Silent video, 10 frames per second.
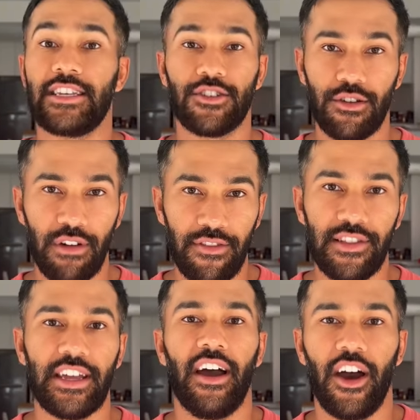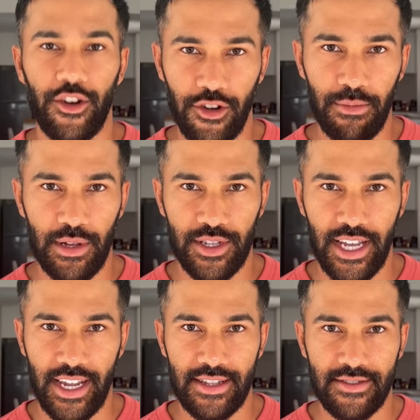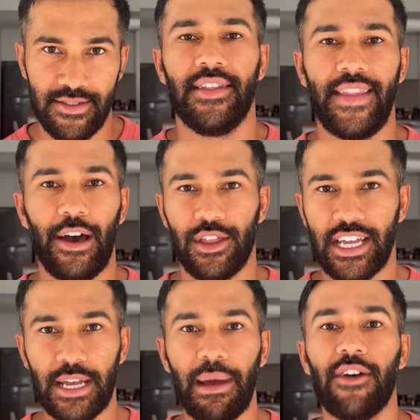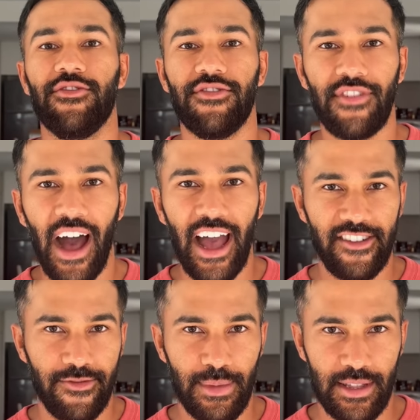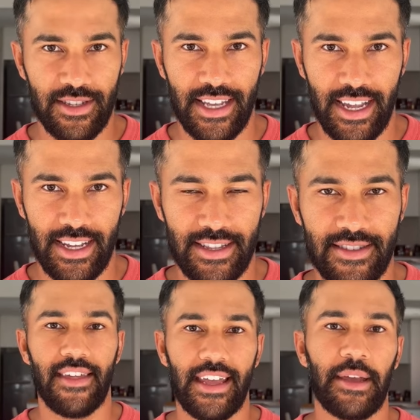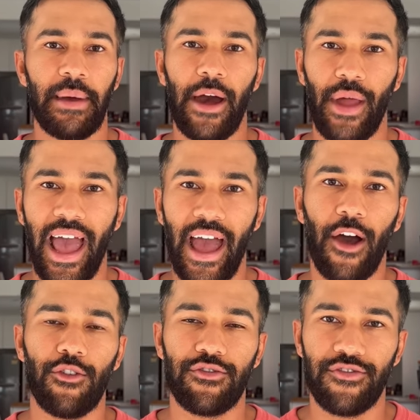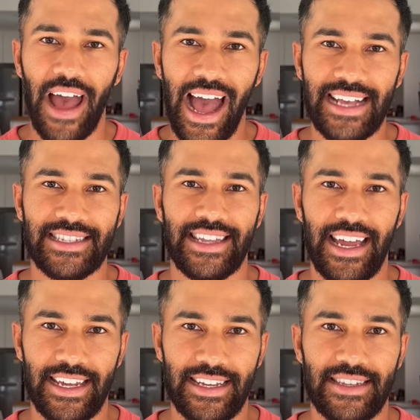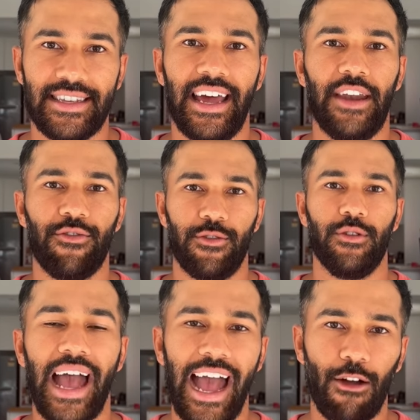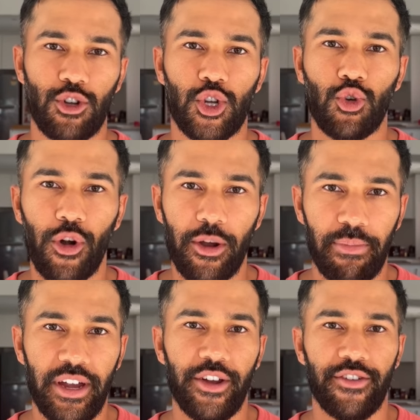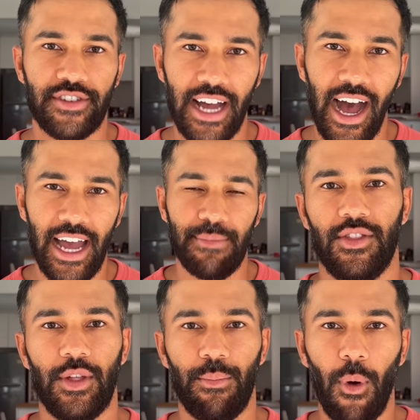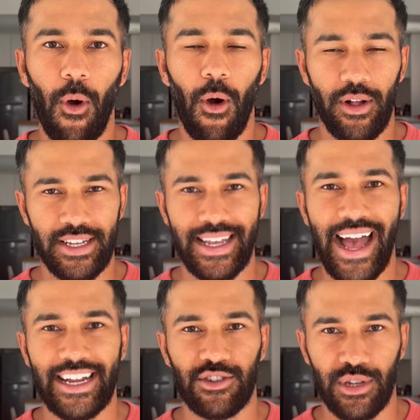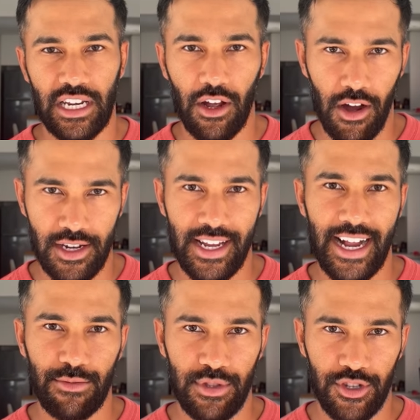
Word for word: took roughly 100 milliseconds. Now think about 5 milliseconds. Think about how fast that is and for how short a period of time the ball is actually in contact with the